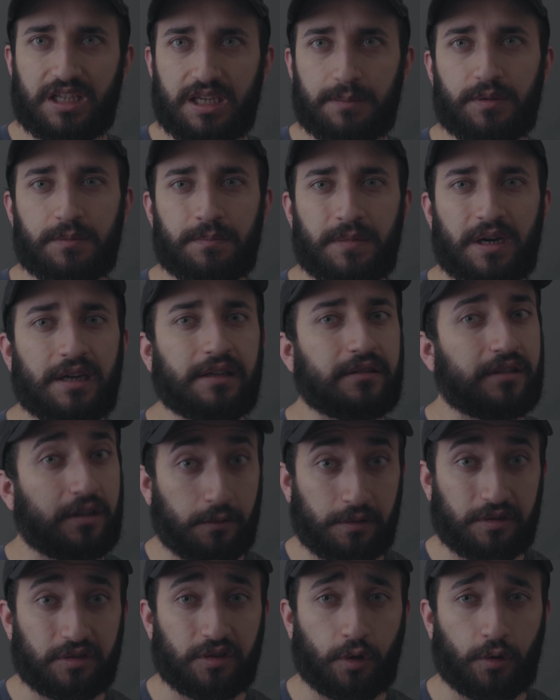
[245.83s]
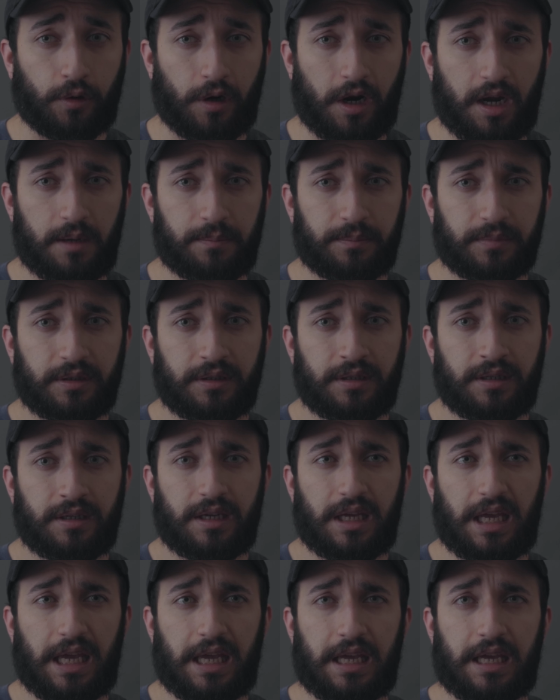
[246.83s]
Keep in mind there is a crop,
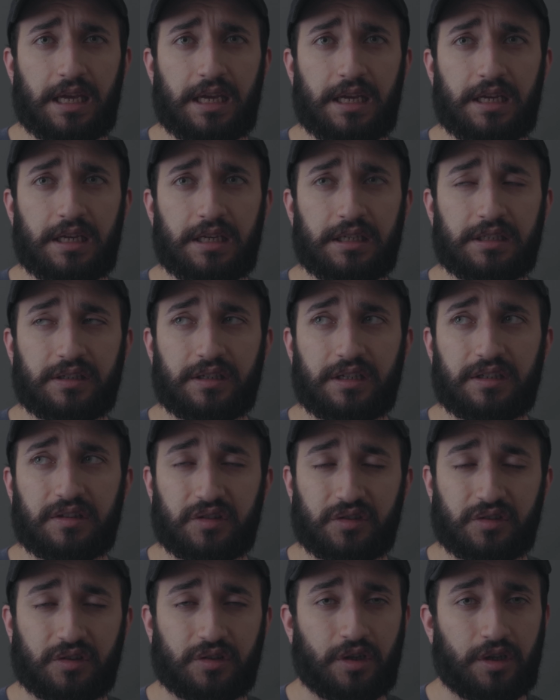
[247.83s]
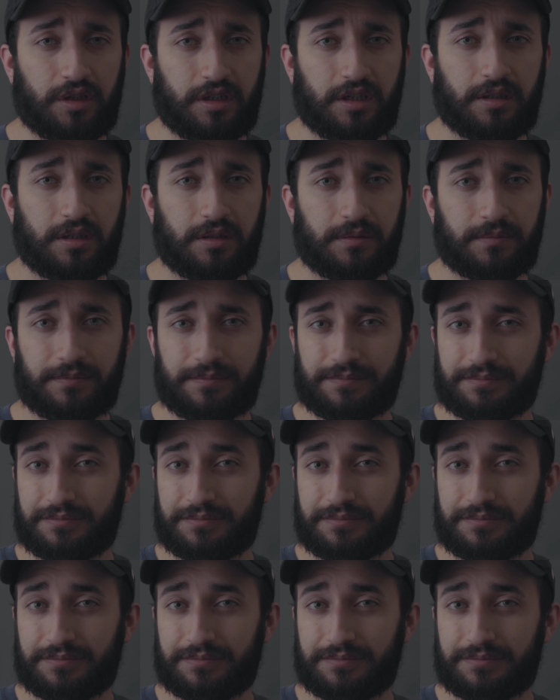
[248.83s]
and it's going to